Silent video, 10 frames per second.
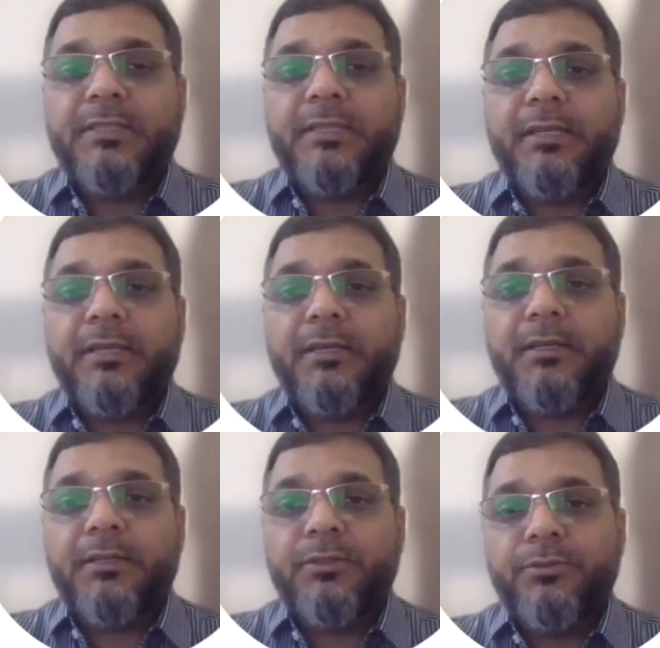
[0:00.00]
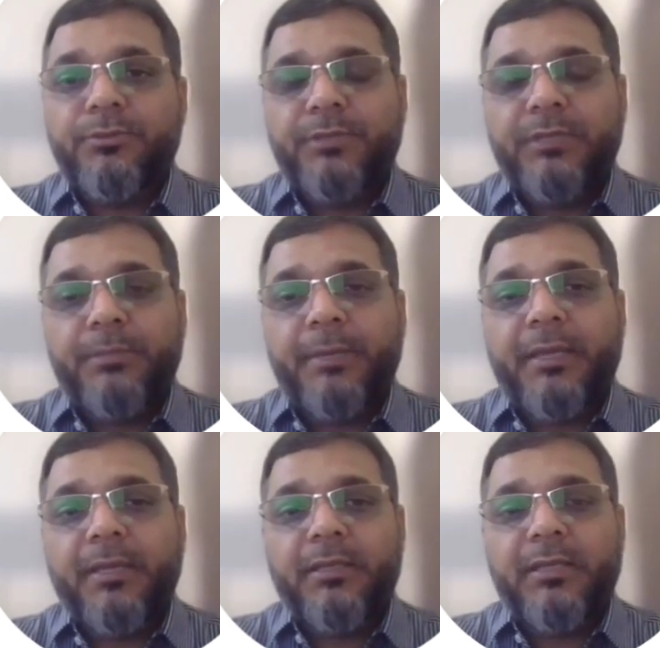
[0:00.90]
the the
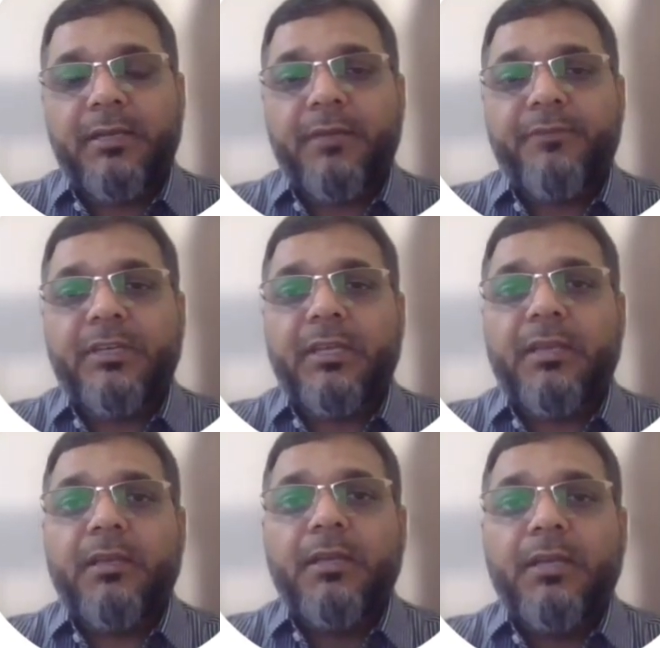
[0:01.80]
by the end of the day,